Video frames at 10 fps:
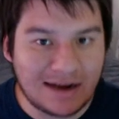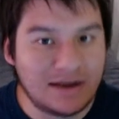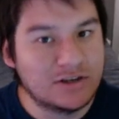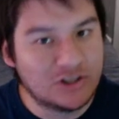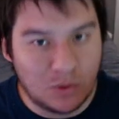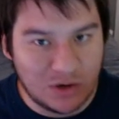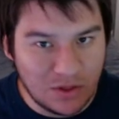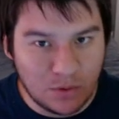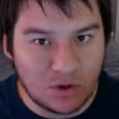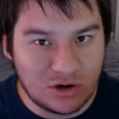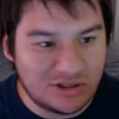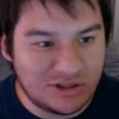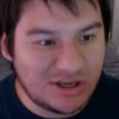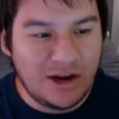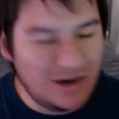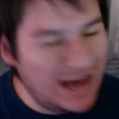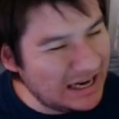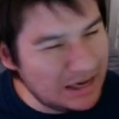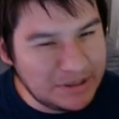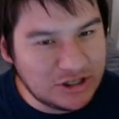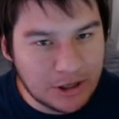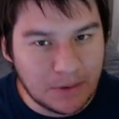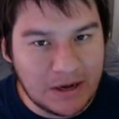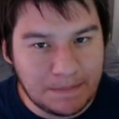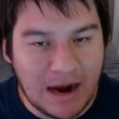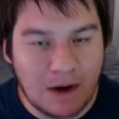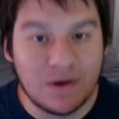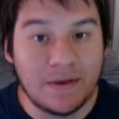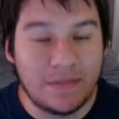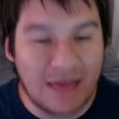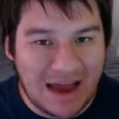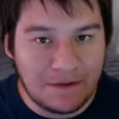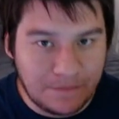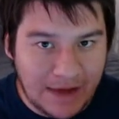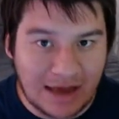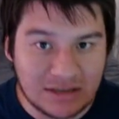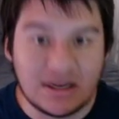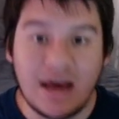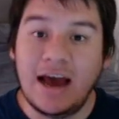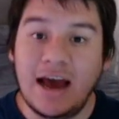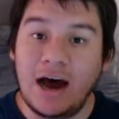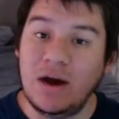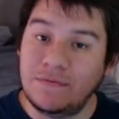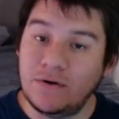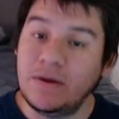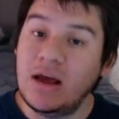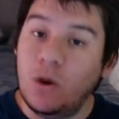So in other words, you're not going to be generating power that fast. However, when